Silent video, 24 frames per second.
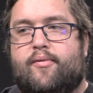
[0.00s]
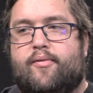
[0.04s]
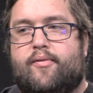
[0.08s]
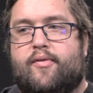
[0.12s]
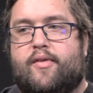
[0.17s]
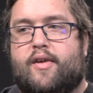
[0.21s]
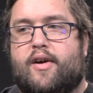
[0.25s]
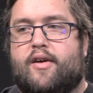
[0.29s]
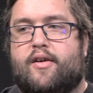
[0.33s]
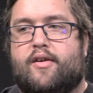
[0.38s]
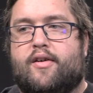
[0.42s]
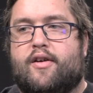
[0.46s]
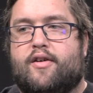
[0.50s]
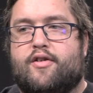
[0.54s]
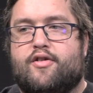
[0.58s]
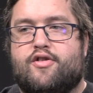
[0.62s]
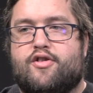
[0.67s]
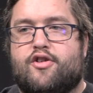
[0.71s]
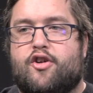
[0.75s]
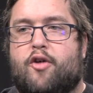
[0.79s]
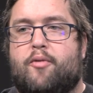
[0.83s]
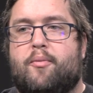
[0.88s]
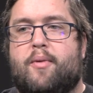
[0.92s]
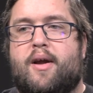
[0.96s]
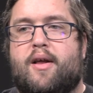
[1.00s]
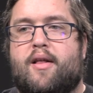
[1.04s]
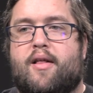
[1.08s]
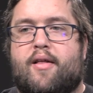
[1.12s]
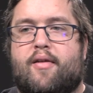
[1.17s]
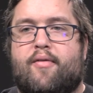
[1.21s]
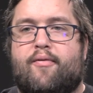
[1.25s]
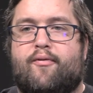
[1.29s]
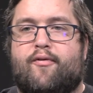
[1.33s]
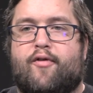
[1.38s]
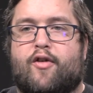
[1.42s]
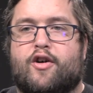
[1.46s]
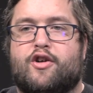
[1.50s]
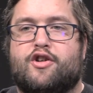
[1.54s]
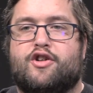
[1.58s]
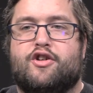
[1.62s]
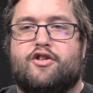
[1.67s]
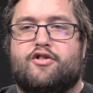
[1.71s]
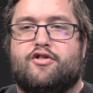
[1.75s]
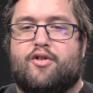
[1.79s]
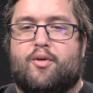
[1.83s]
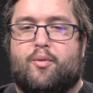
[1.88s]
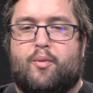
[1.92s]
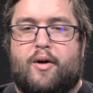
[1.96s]
there's so many
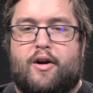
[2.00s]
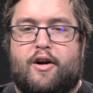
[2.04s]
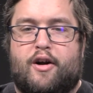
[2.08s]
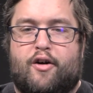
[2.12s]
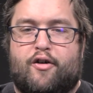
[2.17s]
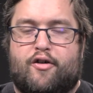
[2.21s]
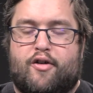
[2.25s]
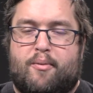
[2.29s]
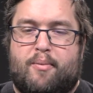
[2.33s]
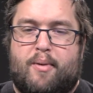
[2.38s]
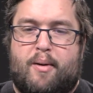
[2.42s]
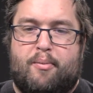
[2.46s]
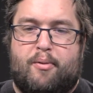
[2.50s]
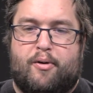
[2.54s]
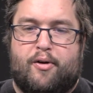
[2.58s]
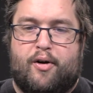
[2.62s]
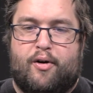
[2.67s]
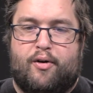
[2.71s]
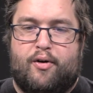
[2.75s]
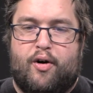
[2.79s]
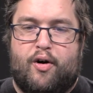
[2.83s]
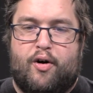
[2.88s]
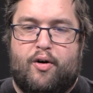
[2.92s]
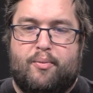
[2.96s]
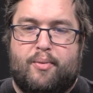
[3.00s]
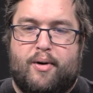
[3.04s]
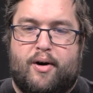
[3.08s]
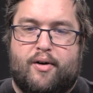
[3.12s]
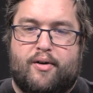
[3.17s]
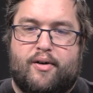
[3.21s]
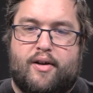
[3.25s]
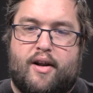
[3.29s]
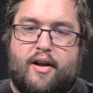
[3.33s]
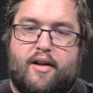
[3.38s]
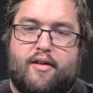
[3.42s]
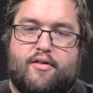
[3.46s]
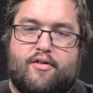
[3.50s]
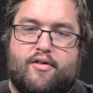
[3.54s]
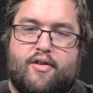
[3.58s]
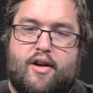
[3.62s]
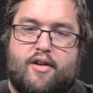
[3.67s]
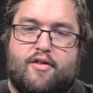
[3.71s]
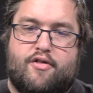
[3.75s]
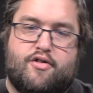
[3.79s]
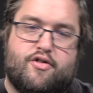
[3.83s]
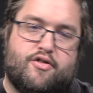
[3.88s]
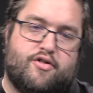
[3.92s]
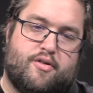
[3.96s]
versions of Windows that people don't know about that
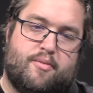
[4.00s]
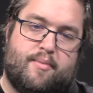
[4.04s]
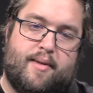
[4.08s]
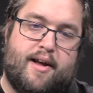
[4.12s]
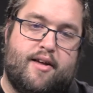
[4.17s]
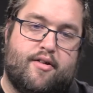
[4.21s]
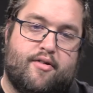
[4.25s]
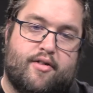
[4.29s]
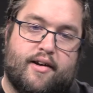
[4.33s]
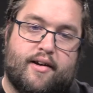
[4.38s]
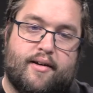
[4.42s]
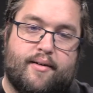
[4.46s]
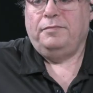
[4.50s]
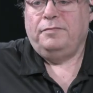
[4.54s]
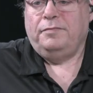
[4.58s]
it's just amazing.